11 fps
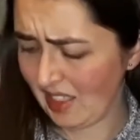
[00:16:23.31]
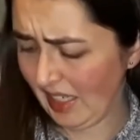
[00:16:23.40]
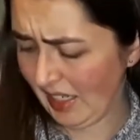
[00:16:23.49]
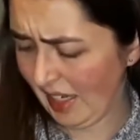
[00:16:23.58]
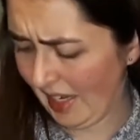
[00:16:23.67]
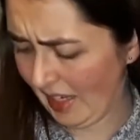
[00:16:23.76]

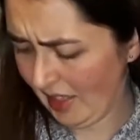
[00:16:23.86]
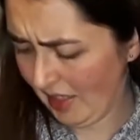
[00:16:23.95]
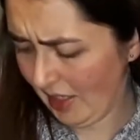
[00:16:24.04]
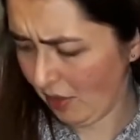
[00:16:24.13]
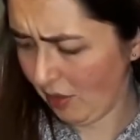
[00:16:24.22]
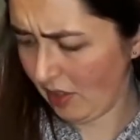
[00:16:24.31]
Like I
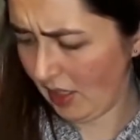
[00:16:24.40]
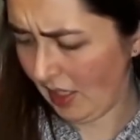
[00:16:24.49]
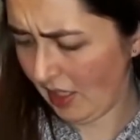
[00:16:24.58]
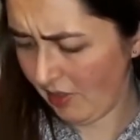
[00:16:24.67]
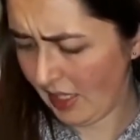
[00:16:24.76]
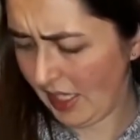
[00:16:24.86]
don't
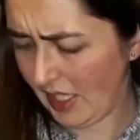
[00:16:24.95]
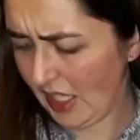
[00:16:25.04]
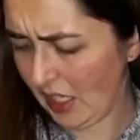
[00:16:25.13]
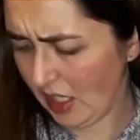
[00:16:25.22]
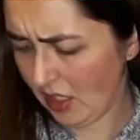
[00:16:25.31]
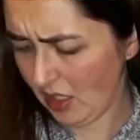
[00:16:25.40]
have an
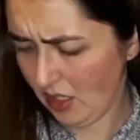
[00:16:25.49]
idea.